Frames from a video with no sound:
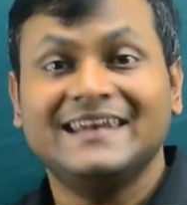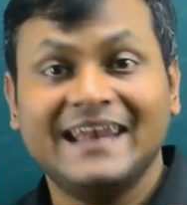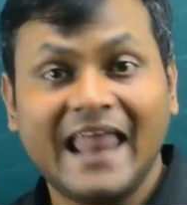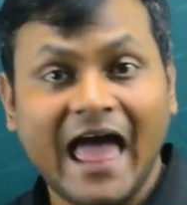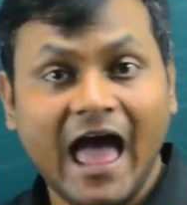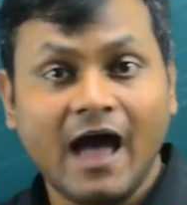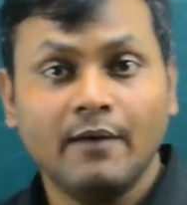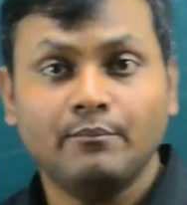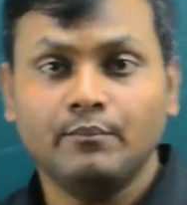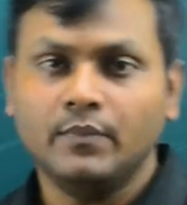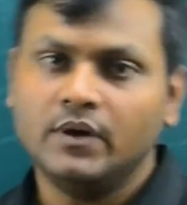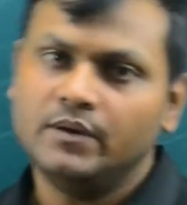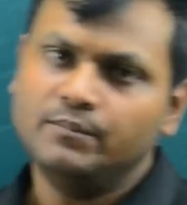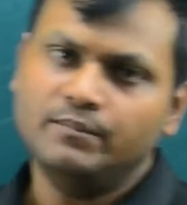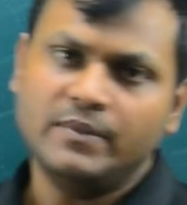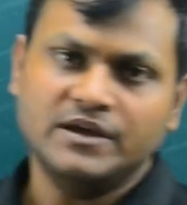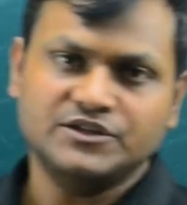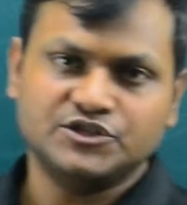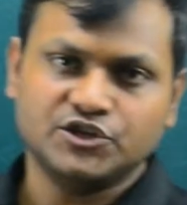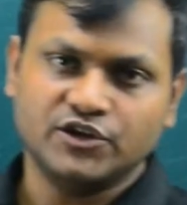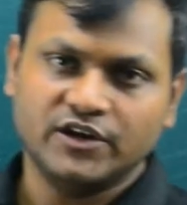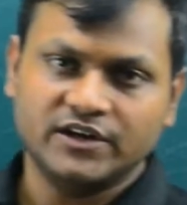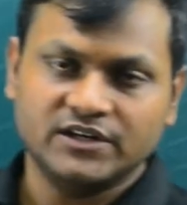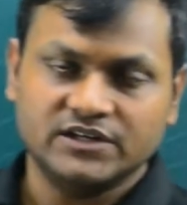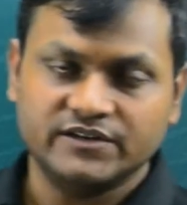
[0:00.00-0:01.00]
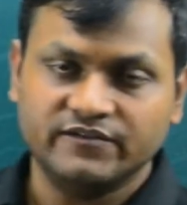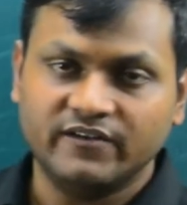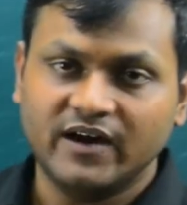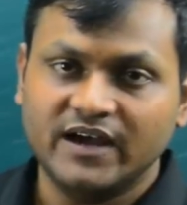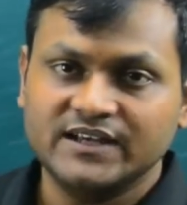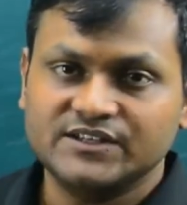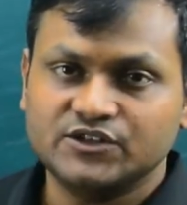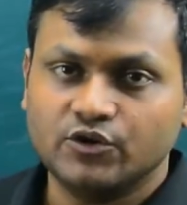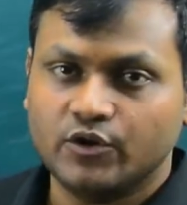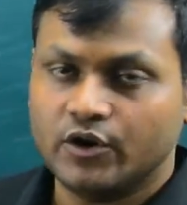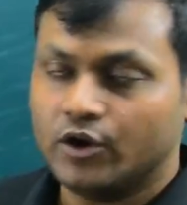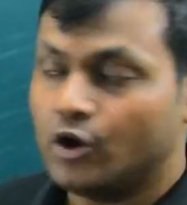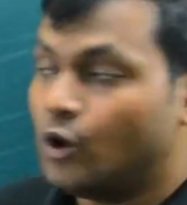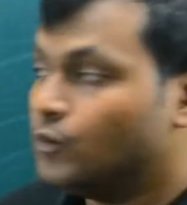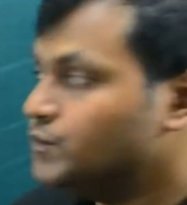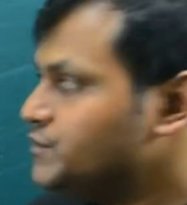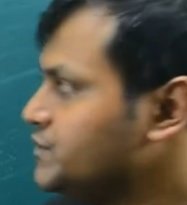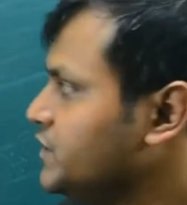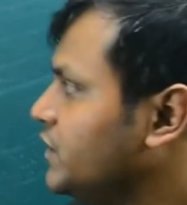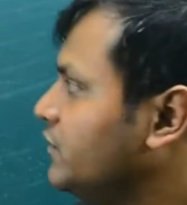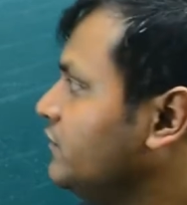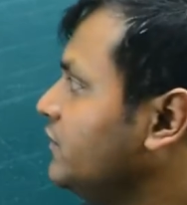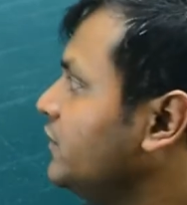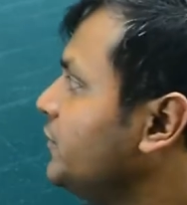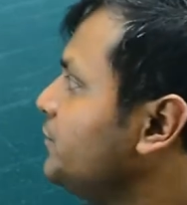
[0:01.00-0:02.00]
lab measuring device or an
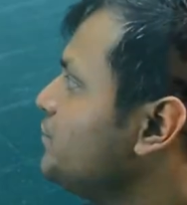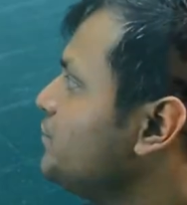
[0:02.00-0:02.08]
observer.